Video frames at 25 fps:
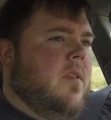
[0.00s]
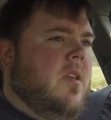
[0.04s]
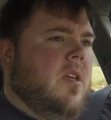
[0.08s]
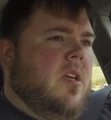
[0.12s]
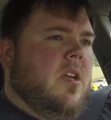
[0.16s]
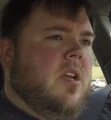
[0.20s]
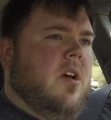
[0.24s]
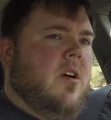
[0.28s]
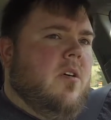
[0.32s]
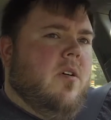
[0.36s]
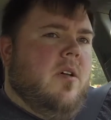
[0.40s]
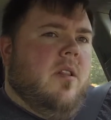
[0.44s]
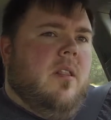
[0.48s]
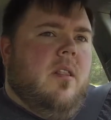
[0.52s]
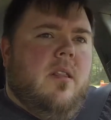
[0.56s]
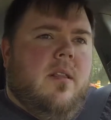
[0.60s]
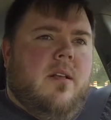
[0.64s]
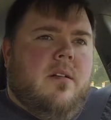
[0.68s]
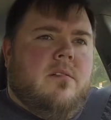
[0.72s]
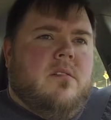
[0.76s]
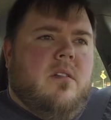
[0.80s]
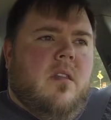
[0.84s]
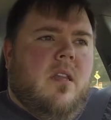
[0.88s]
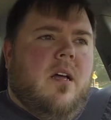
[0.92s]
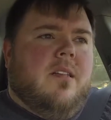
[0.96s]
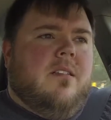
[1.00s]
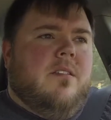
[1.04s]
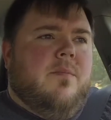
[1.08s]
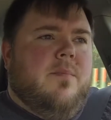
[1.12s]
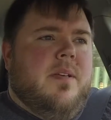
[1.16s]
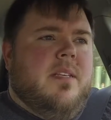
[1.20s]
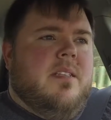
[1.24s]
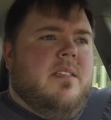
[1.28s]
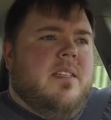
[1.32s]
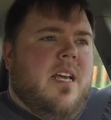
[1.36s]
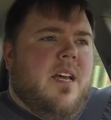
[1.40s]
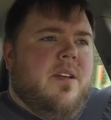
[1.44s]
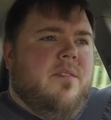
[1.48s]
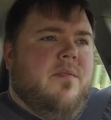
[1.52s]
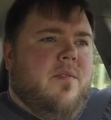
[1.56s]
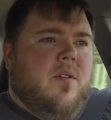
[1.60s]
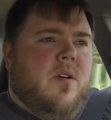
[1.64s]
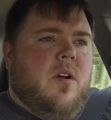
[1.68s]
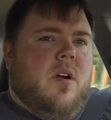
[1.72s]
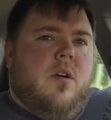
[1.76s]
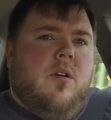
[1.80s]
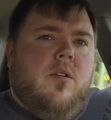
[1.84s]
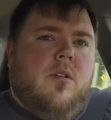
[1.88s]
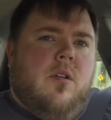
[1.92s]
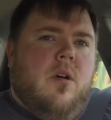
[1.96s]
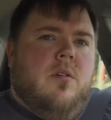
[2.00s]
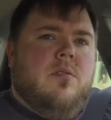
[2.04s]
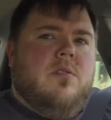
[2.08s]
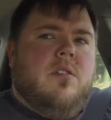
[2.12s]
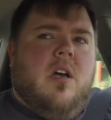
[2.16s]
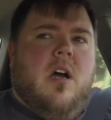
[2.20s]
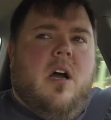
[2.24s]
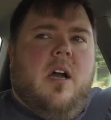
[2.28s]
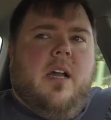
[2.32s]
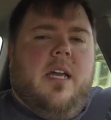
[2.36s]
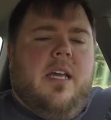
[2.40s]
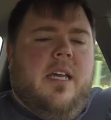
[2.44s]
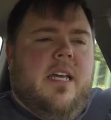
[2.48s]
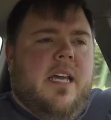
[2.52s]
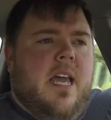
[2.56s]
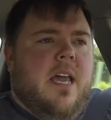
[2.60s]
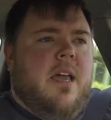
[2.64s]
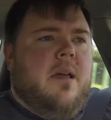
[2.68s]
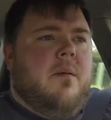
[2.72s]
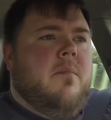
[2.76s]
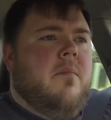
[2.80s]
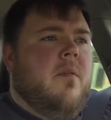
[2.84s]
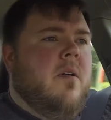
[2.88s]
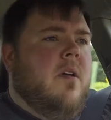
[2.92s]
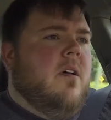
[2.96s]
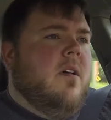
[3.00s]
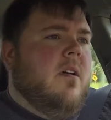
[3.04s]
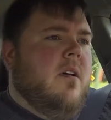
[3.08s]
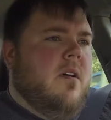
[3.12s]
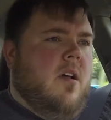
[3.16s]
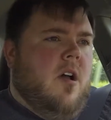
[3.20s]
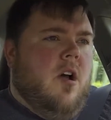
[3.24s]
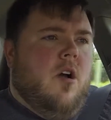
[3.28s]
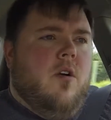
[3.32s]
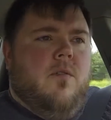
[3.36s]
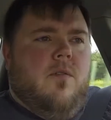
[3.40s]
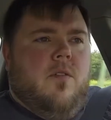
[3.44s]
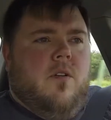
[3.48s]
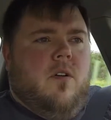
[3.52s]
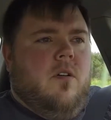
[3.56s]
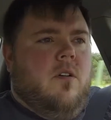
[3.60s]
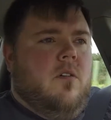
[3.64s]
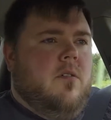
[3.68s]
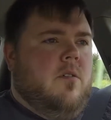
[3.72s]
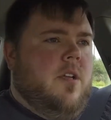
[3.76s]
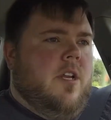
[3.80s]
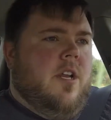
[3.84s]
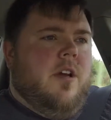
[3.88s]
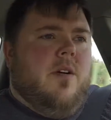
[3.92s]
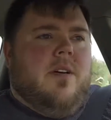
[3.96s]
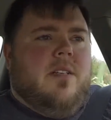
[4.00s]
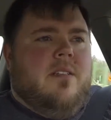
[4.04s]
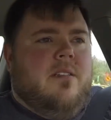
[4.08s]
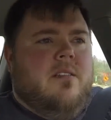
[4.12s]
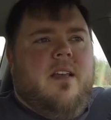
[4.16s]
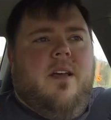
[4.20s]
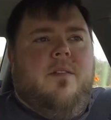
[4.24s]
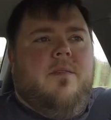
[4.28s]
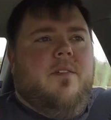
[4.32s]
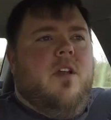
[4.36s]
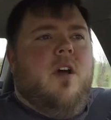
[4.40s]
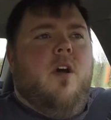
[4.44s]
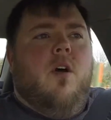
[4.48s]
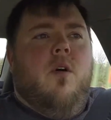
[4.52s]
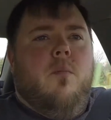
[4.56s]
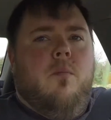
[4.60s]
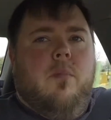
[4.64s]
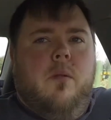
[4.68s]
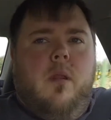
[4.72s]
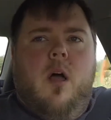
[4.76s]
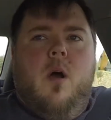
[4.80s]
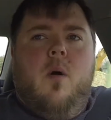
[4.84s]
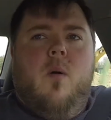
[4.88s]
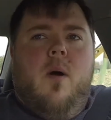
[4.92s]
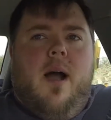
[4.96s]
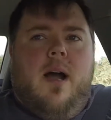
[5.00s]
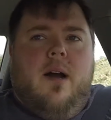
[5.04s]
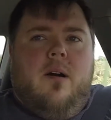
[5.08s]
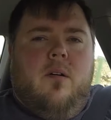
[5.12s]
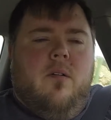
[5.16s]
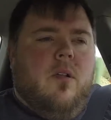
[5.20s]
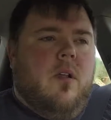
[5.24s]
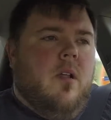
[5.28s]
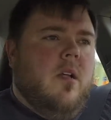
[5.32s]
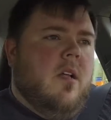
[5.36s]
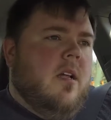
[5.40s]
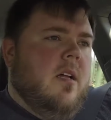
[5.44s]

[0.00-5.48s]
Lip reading: You know, there's a lot to be said for a close hockey game over, you know, a 7-0 blowout.